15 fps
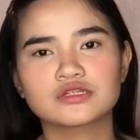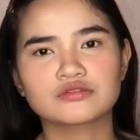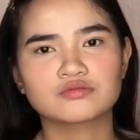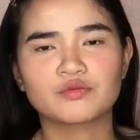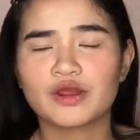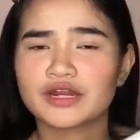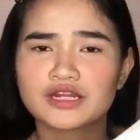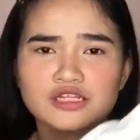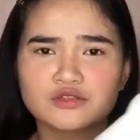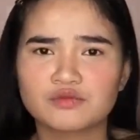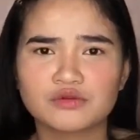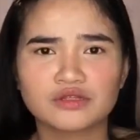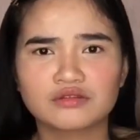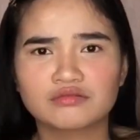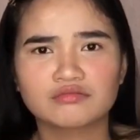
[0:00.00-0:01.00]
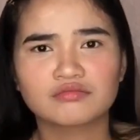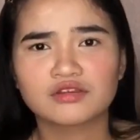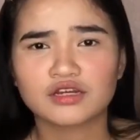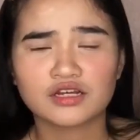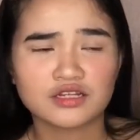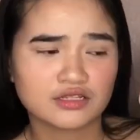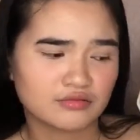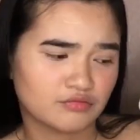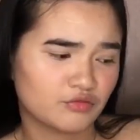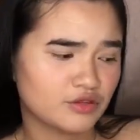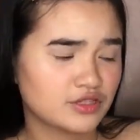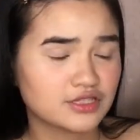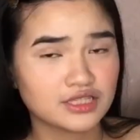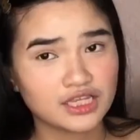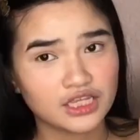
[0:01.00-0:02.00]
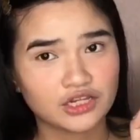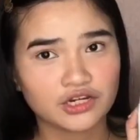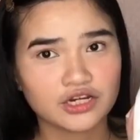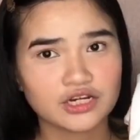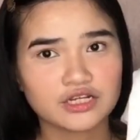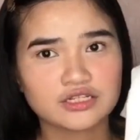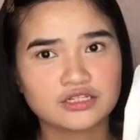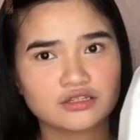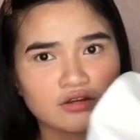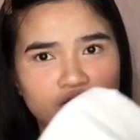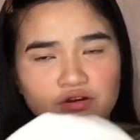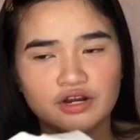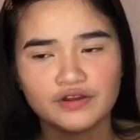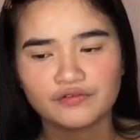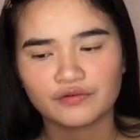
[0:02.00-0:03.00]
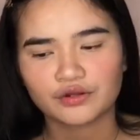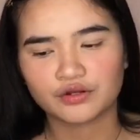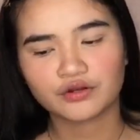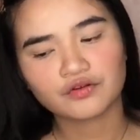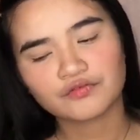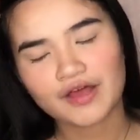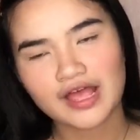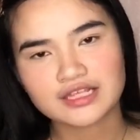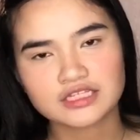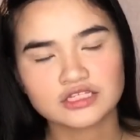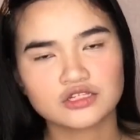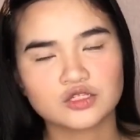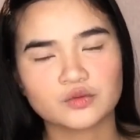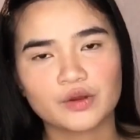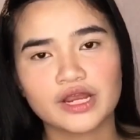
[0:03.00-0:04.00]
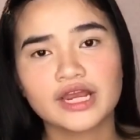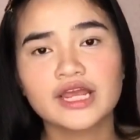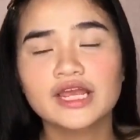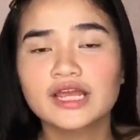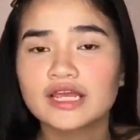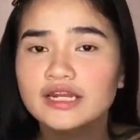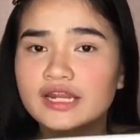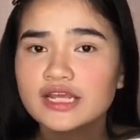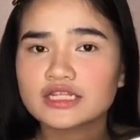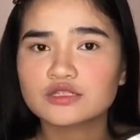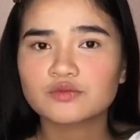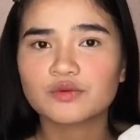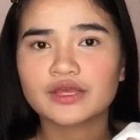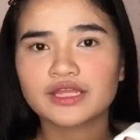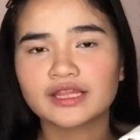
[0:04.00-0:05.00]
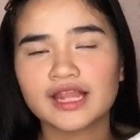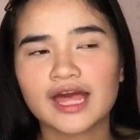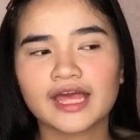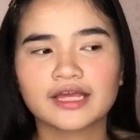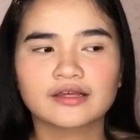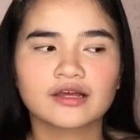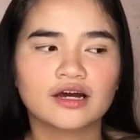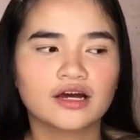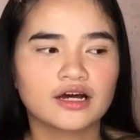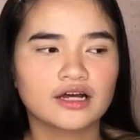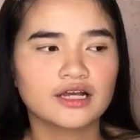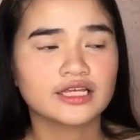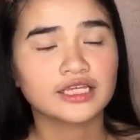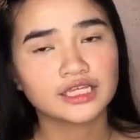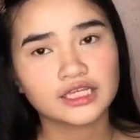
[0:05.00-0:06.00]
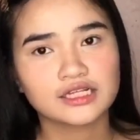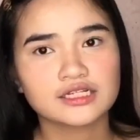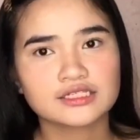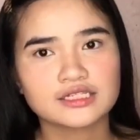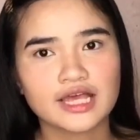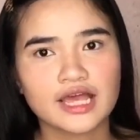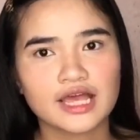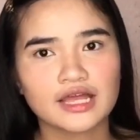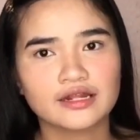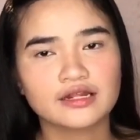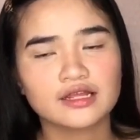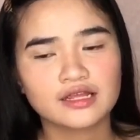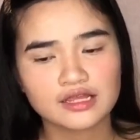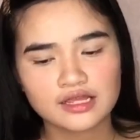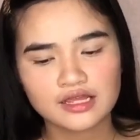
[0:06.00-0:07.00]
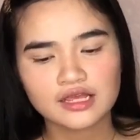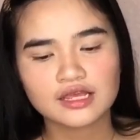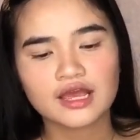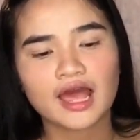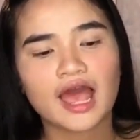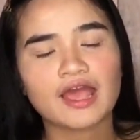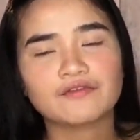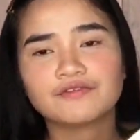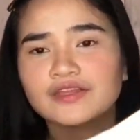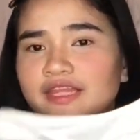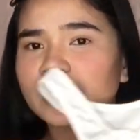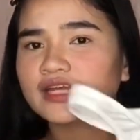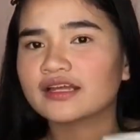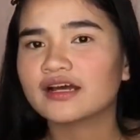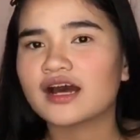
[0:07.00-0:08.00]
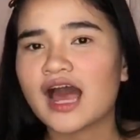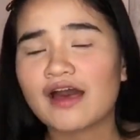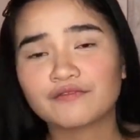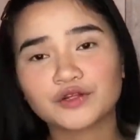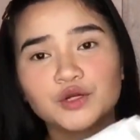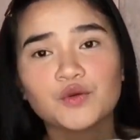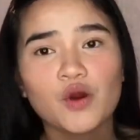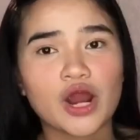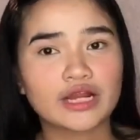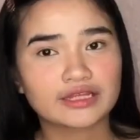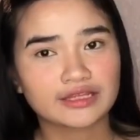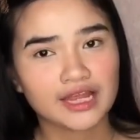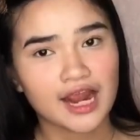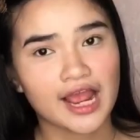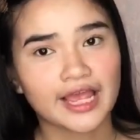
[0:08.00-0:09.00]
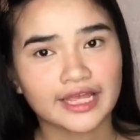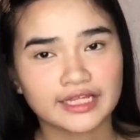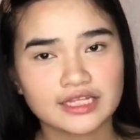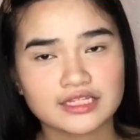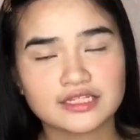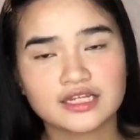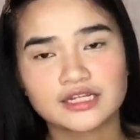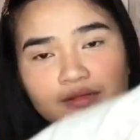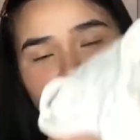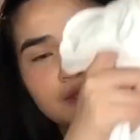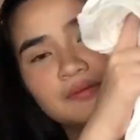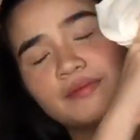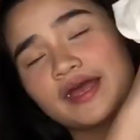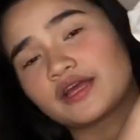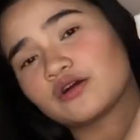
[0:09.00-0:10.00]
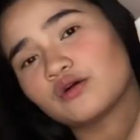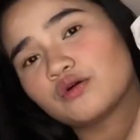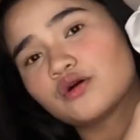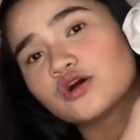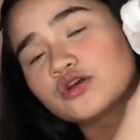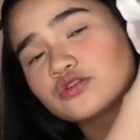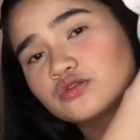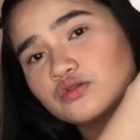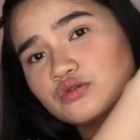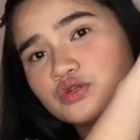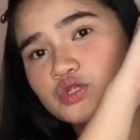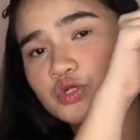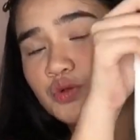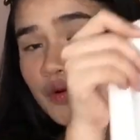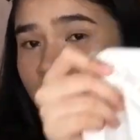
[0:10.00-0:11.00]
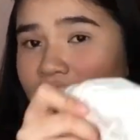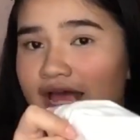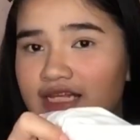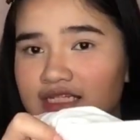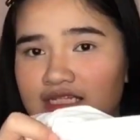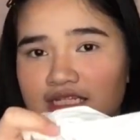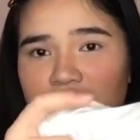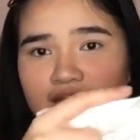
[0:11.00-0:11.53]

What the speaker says: just wear this with sneakers, or if you want to go fancy, just wear this with like heels. And I feel like after quarantine, this is gonna be my go-to dress,